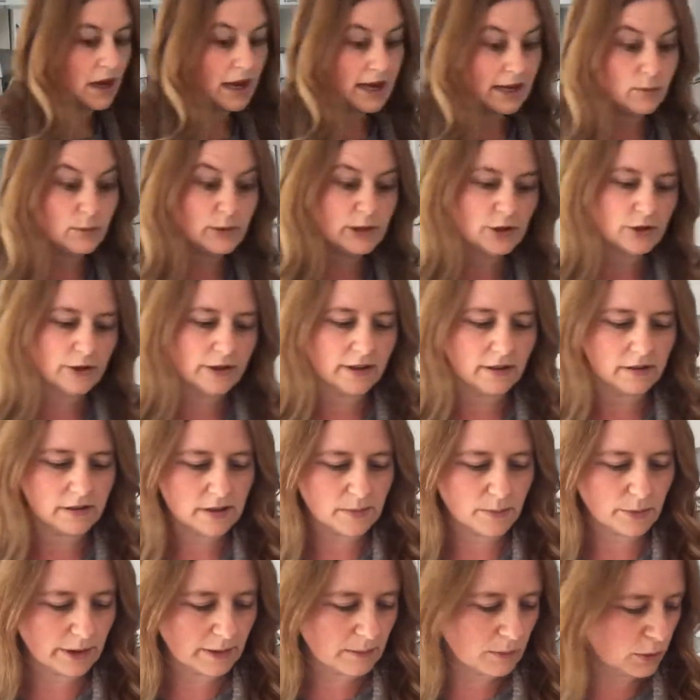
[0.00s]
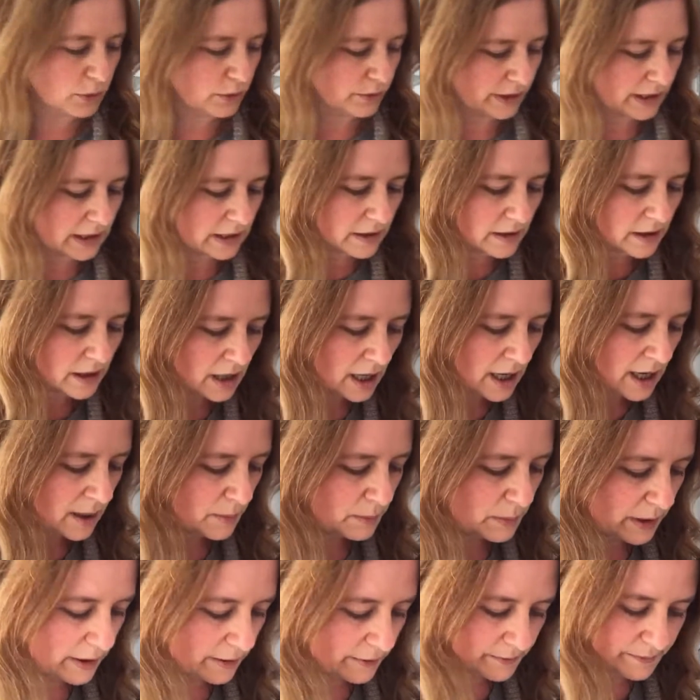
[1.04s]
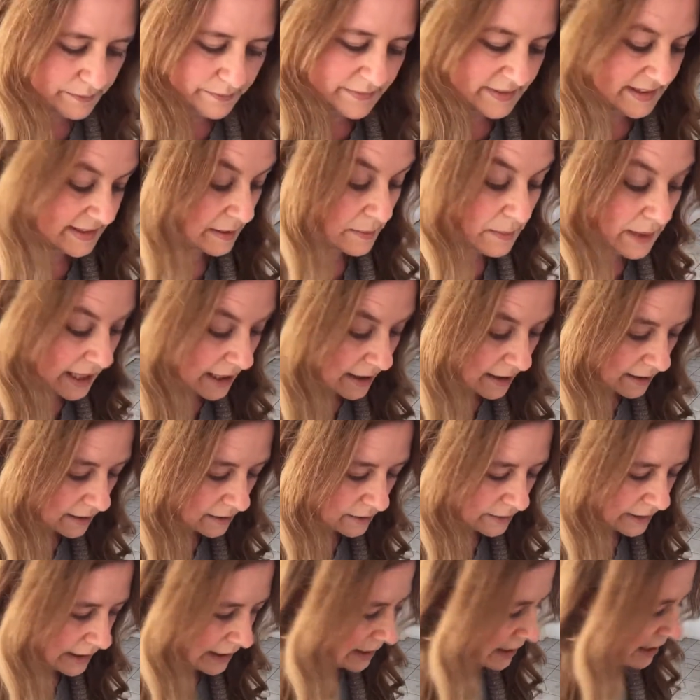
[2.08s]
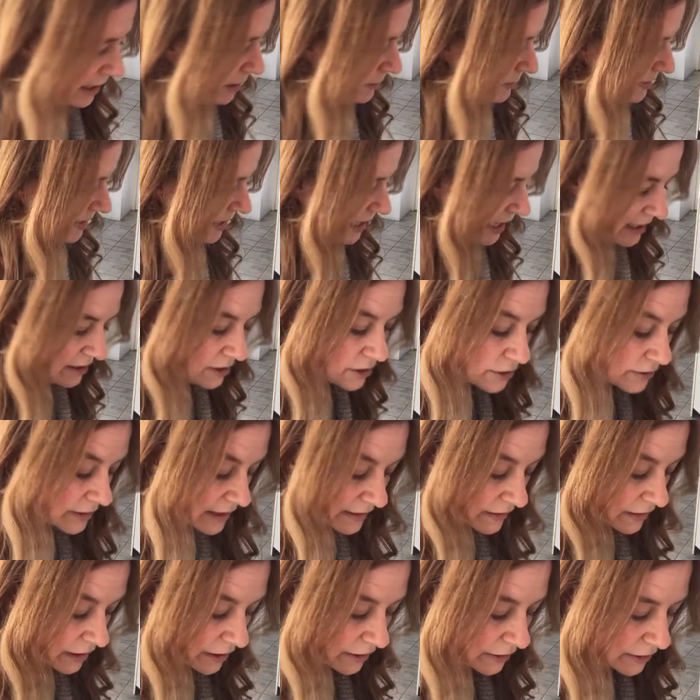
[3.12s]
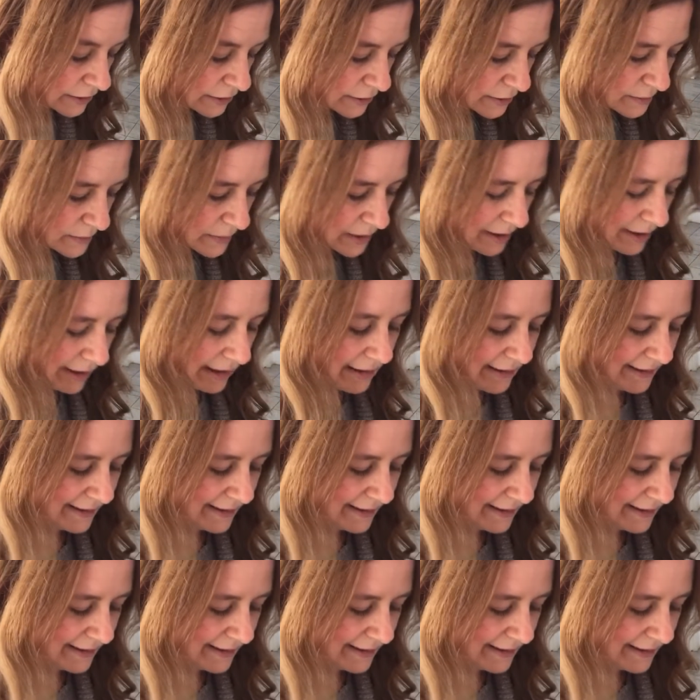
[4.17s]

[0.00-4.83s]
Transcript: and we try not to bring more in, but somehow it keeps entering the home.